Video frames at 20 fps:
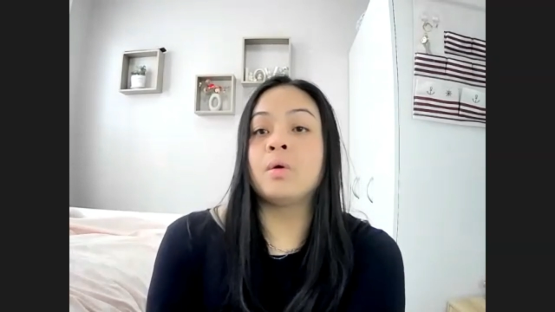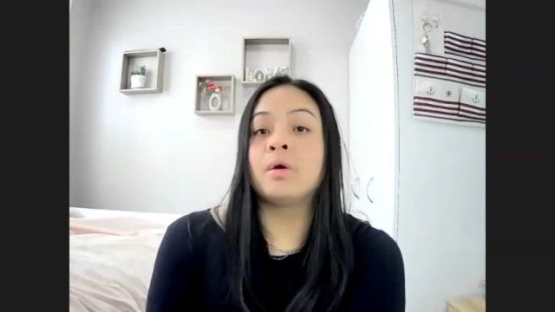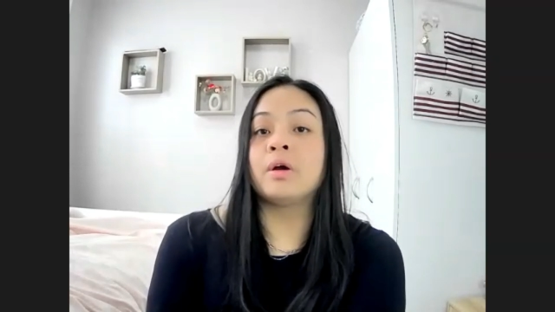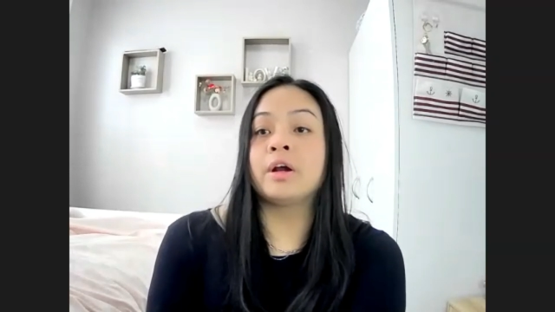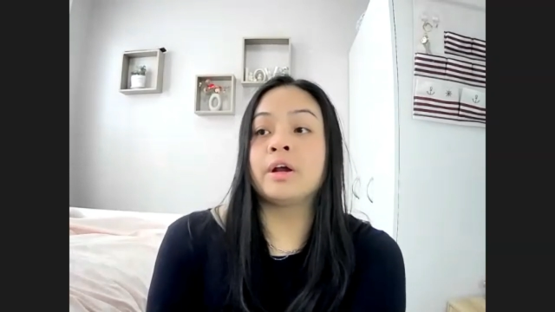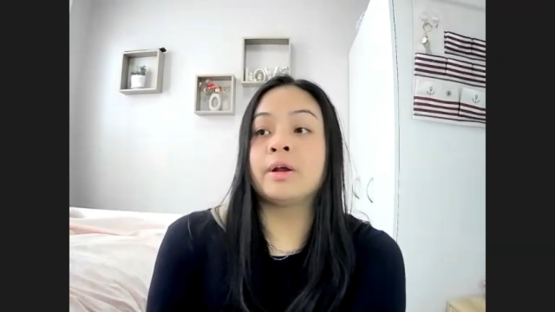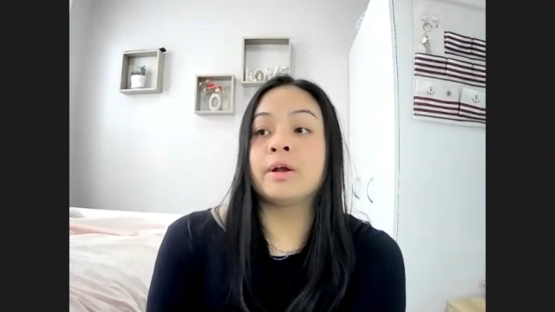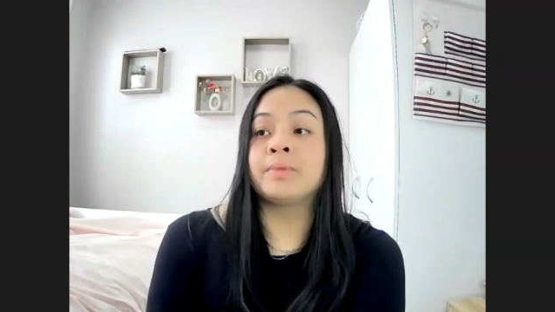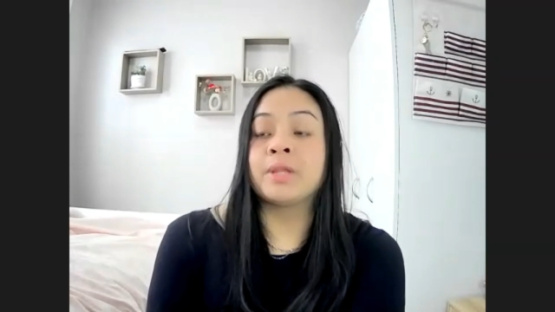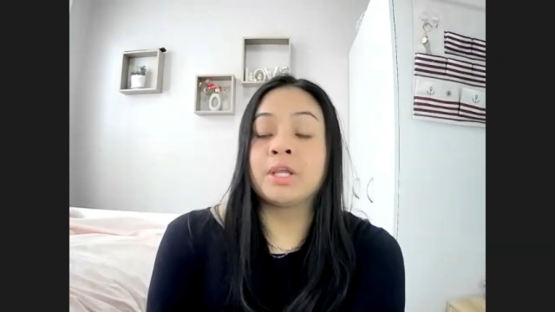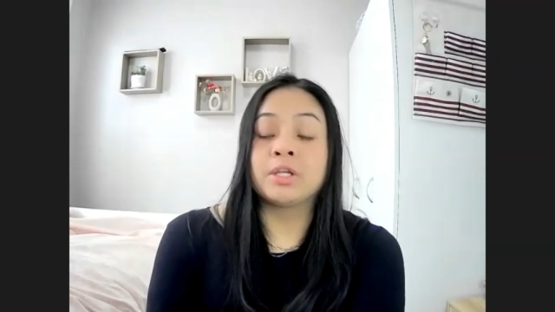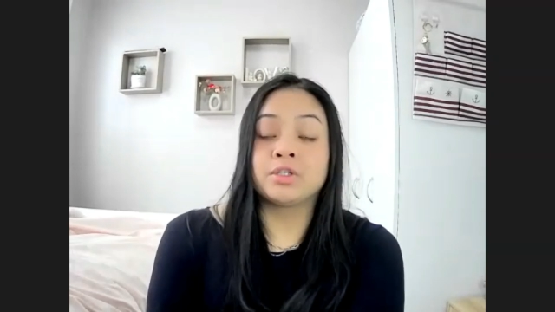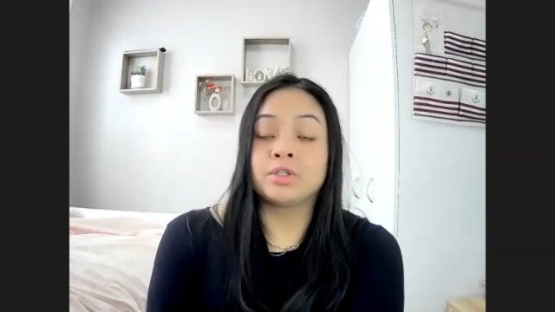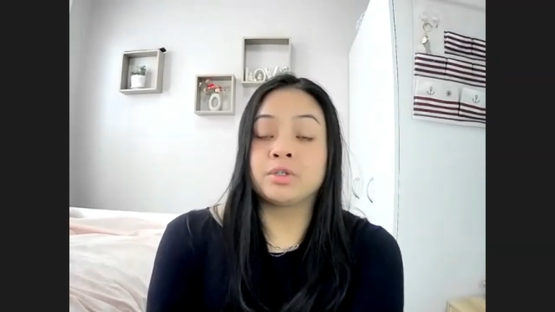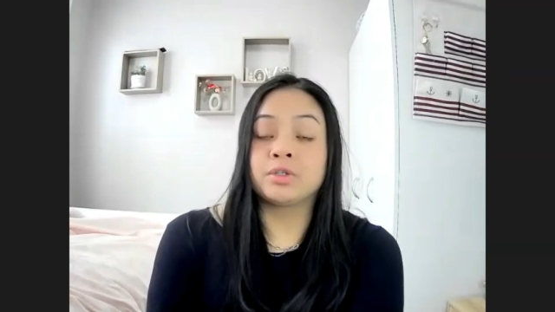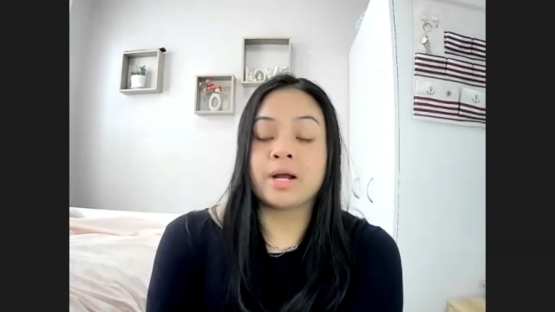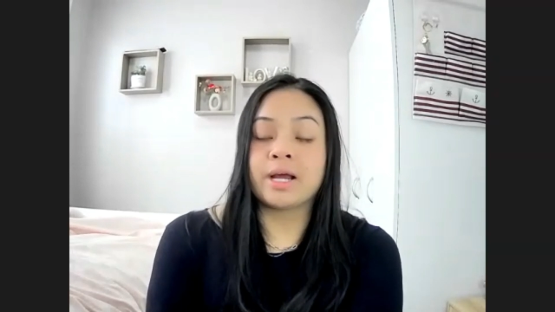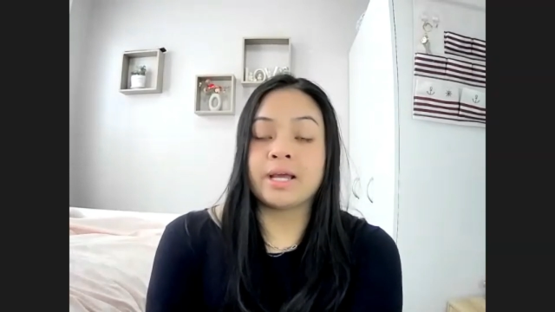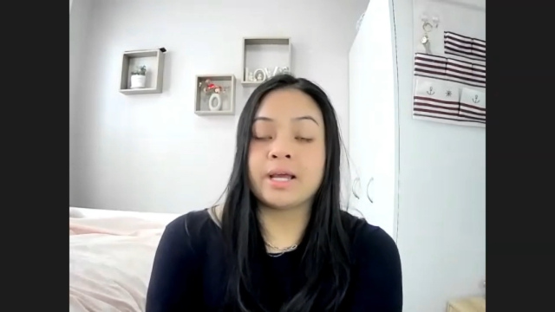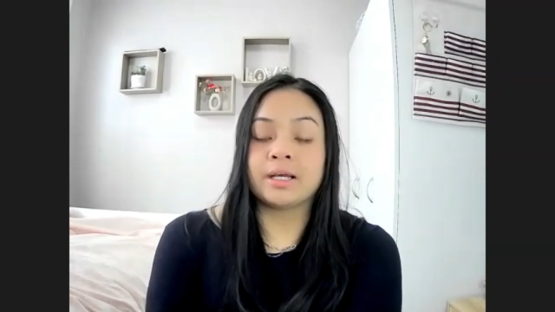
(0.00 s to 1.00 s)
or
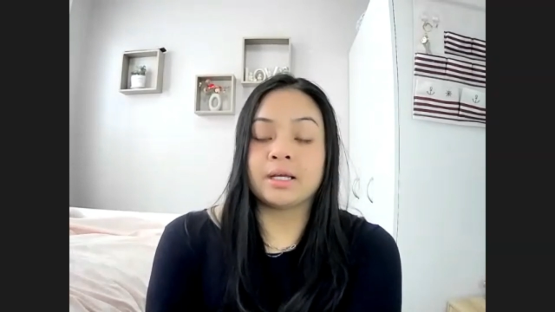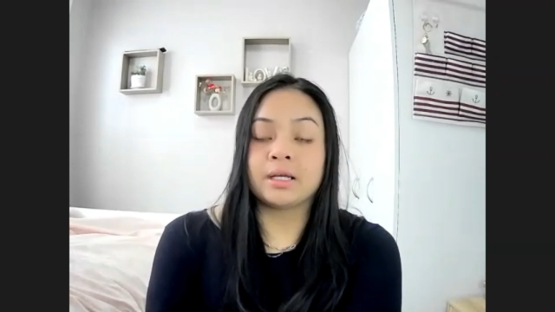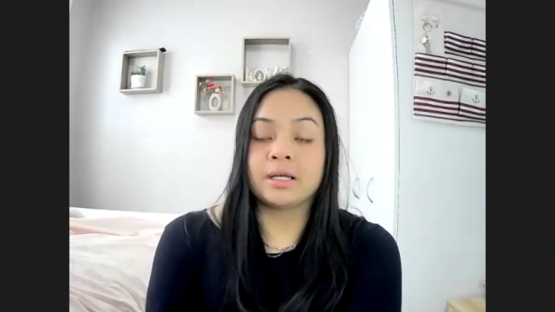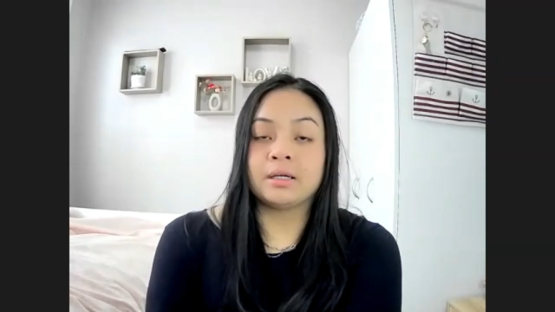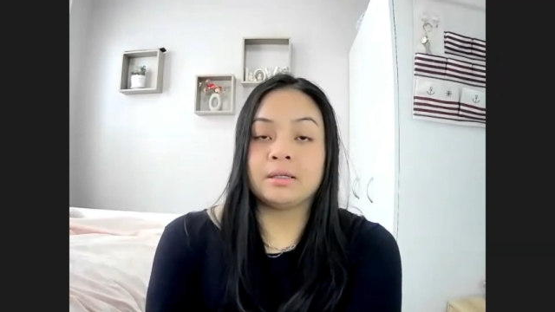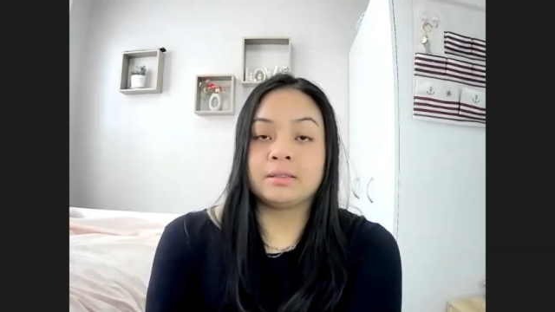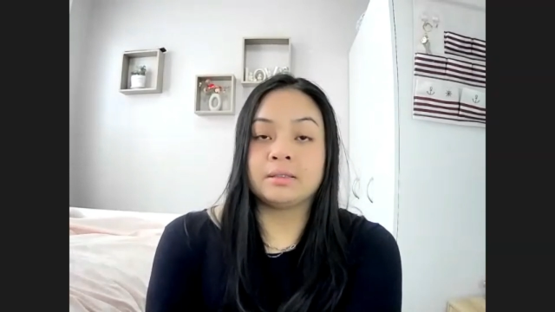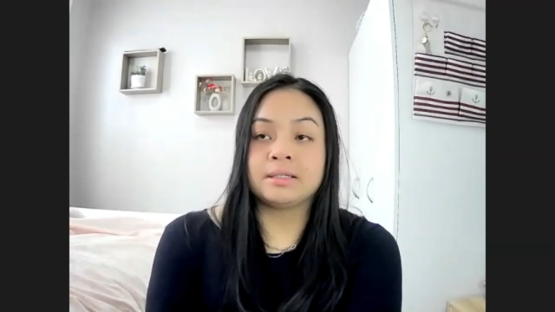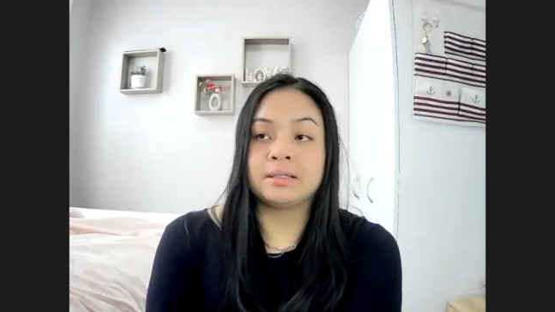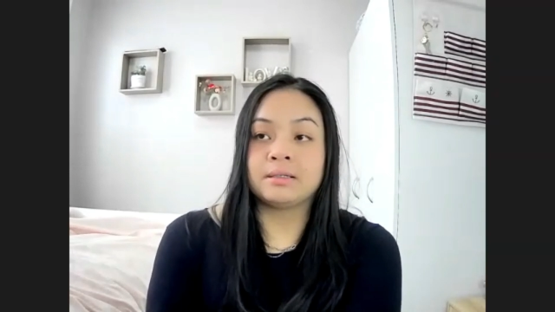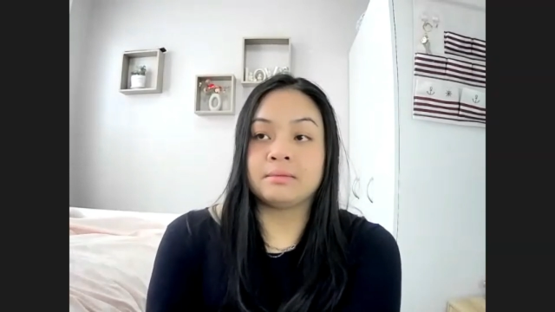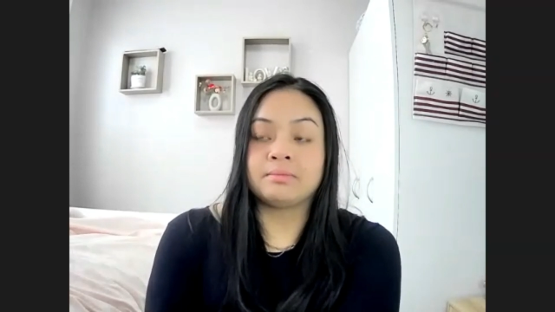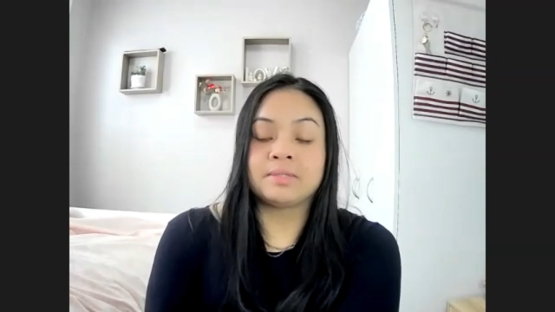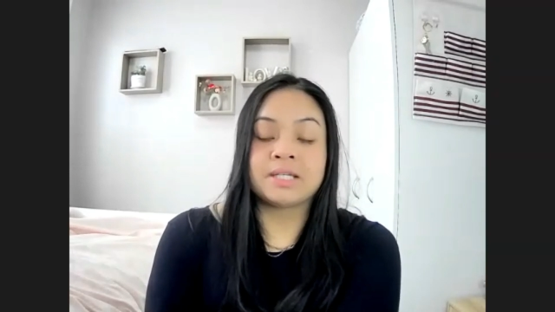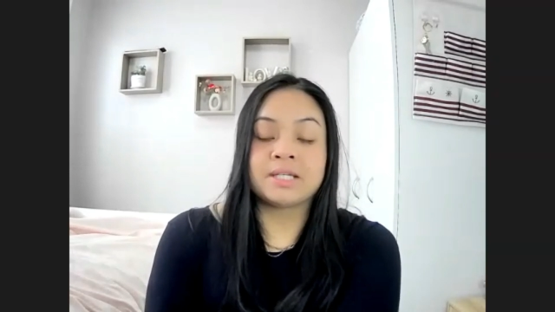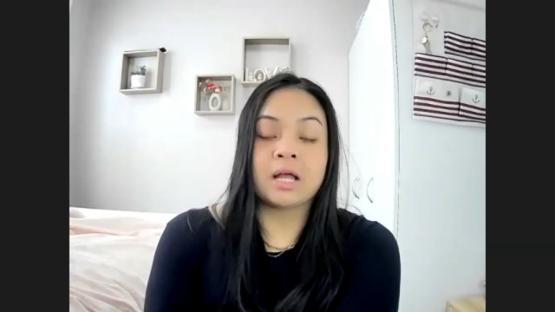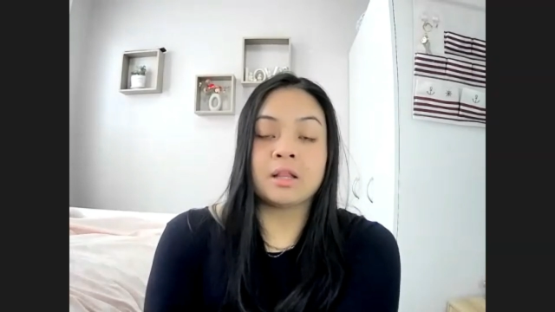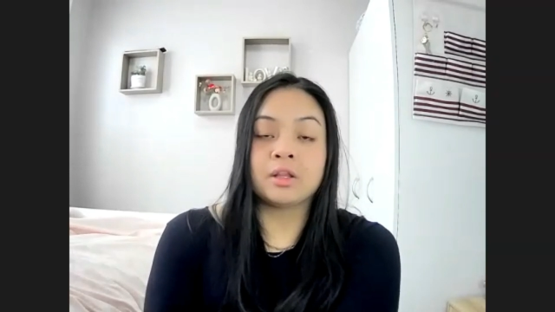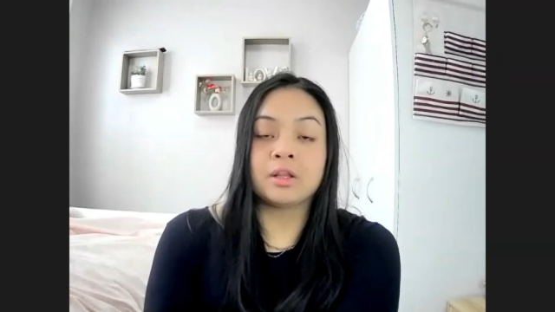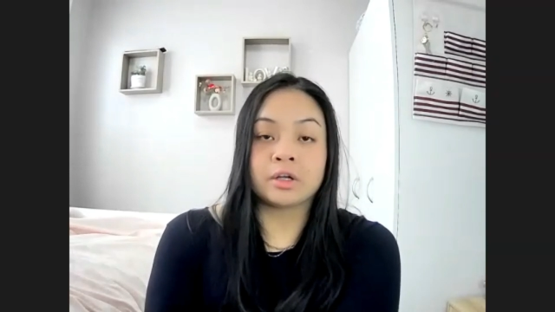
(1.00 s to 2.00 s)
try to
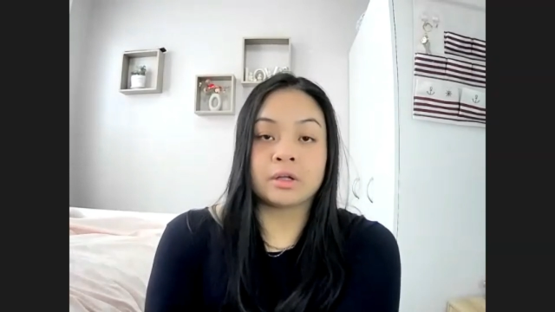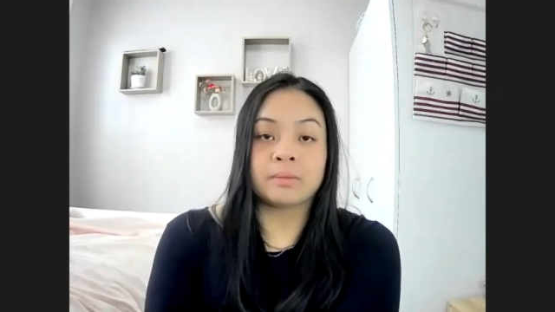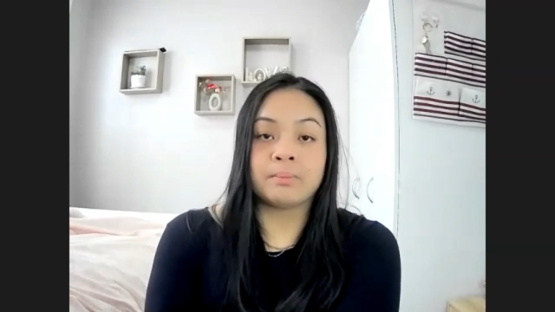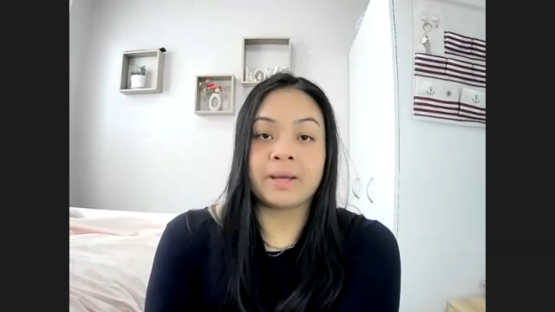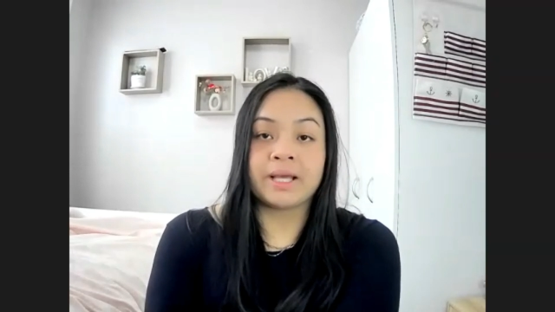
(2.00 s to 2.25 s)
tell